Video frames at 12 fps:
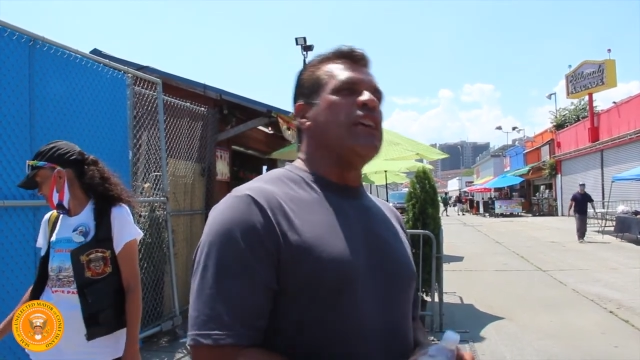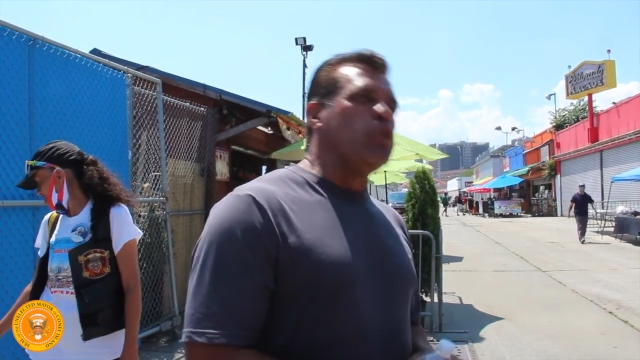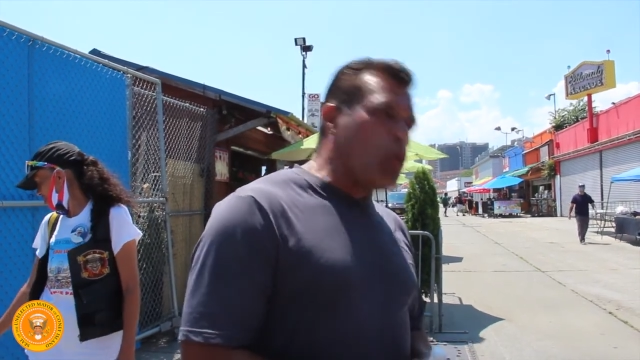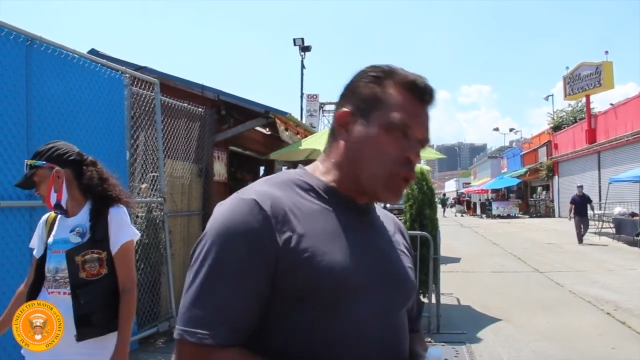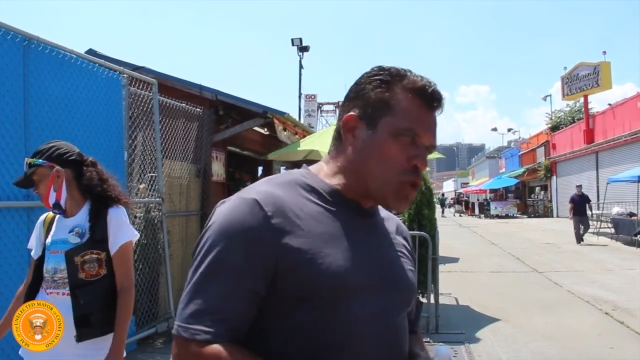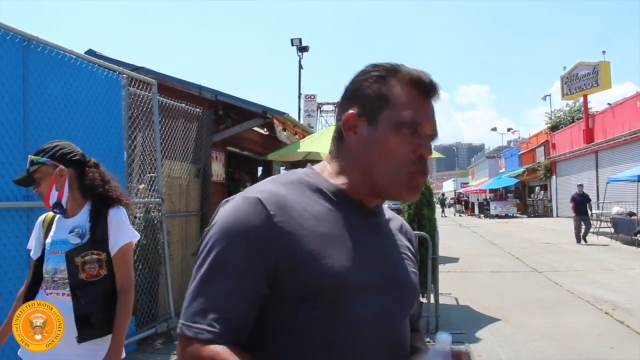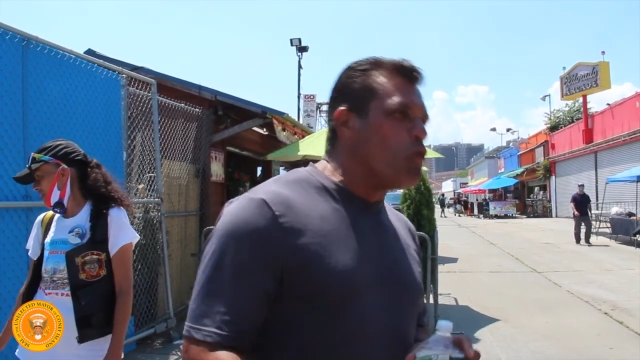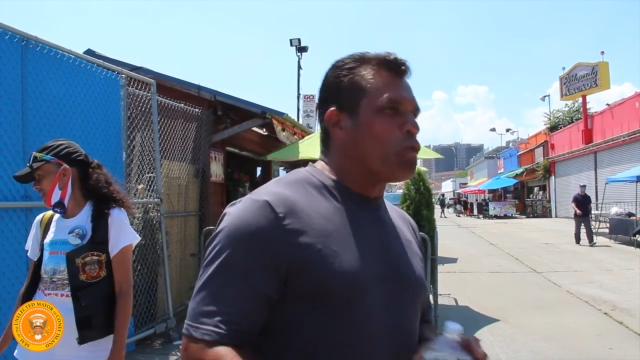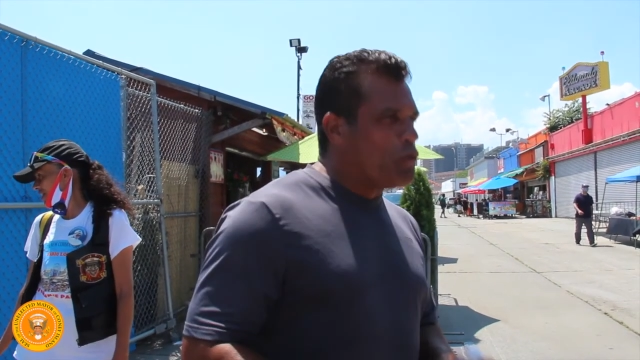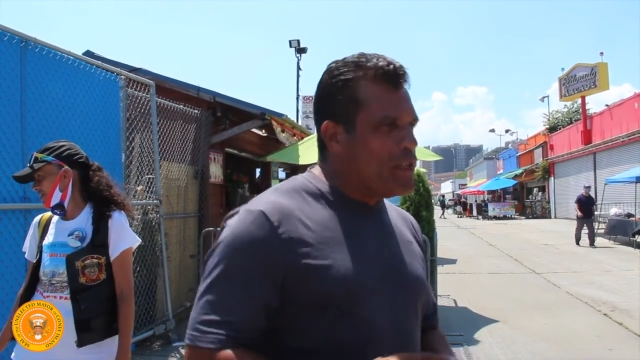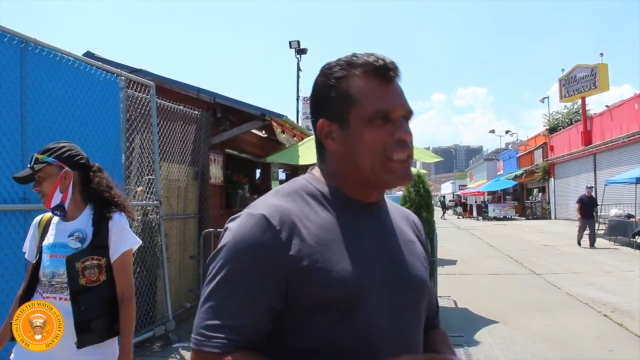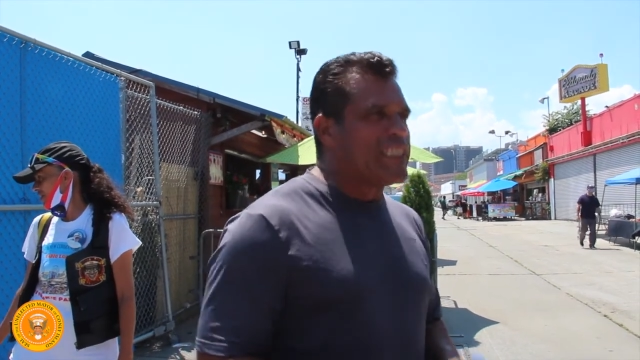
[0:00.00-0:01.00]
They do a two or
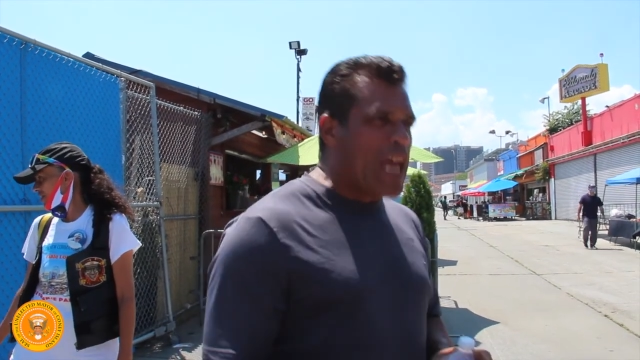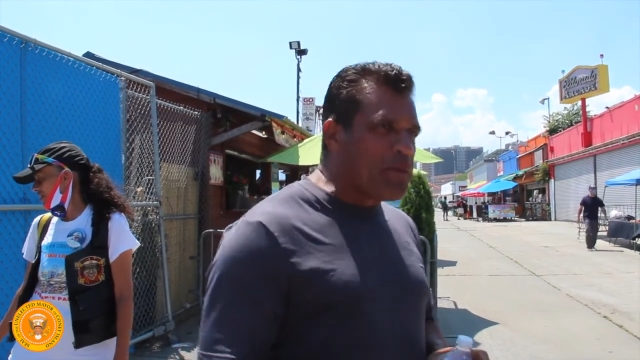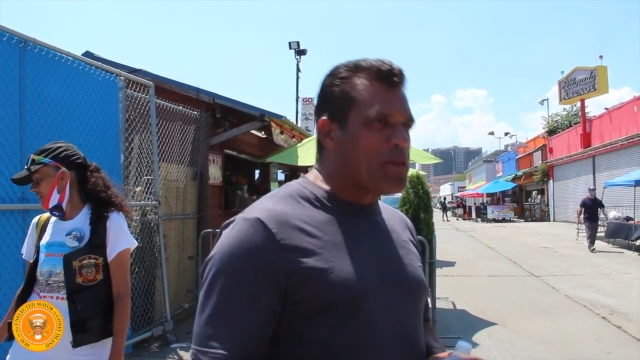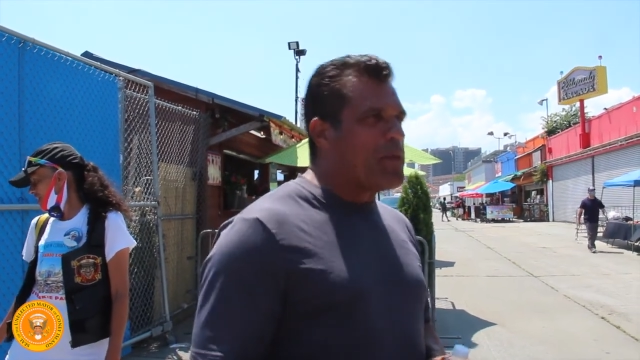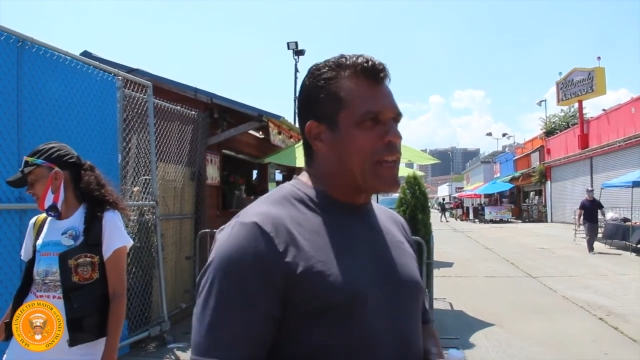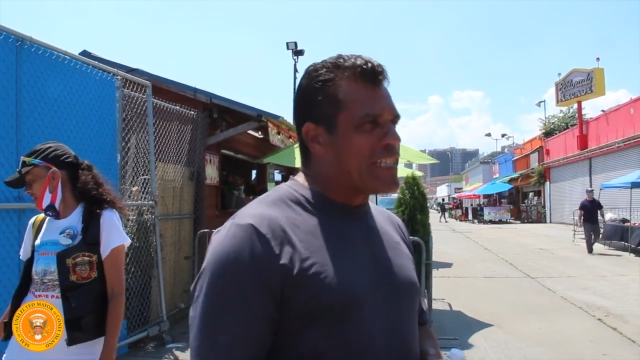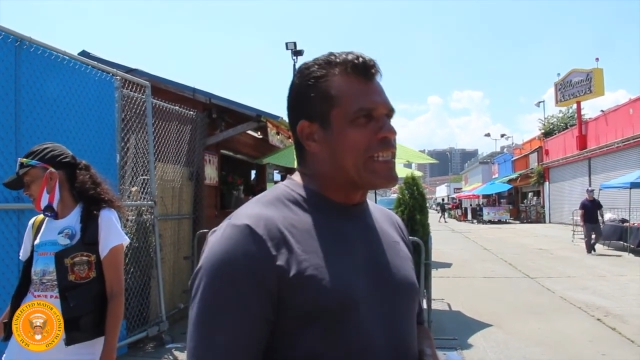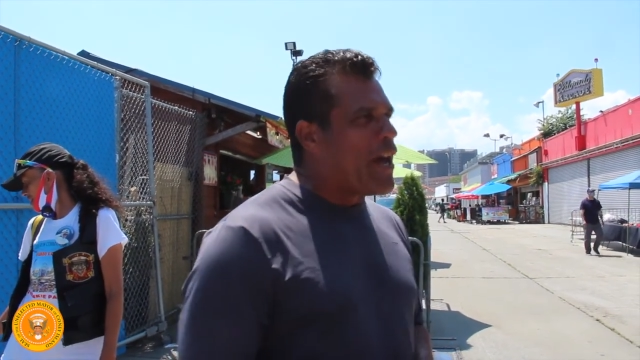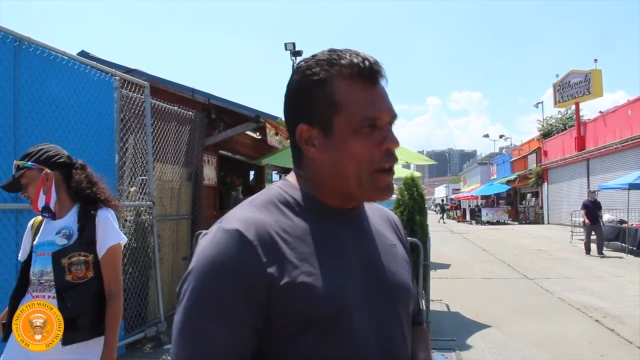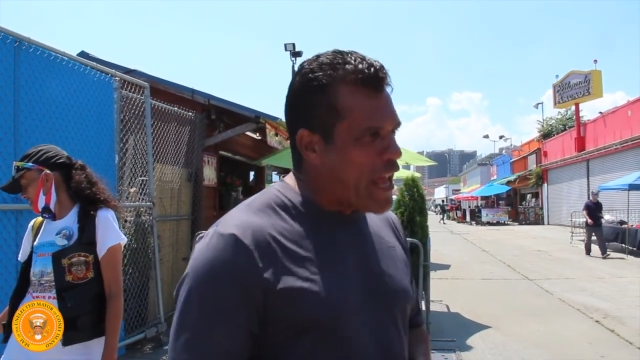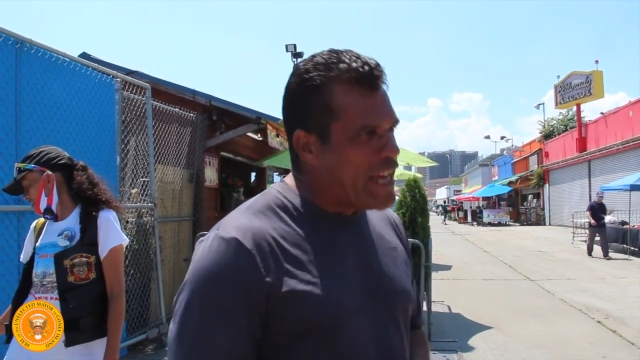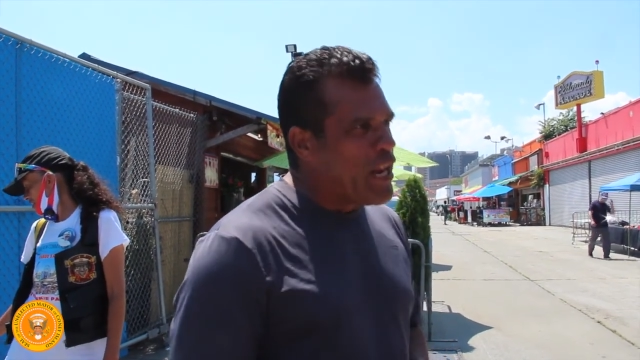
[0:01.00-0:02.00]
three steps. If it gets
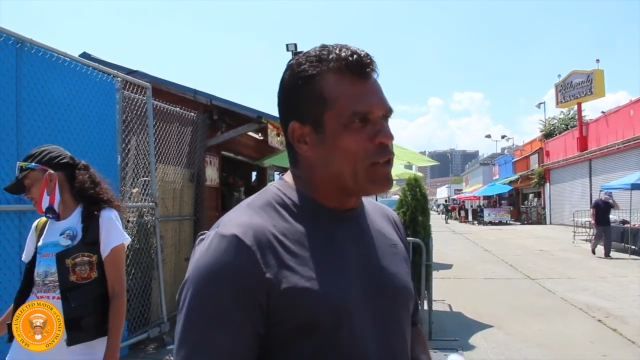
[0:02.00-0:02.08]
out of hand,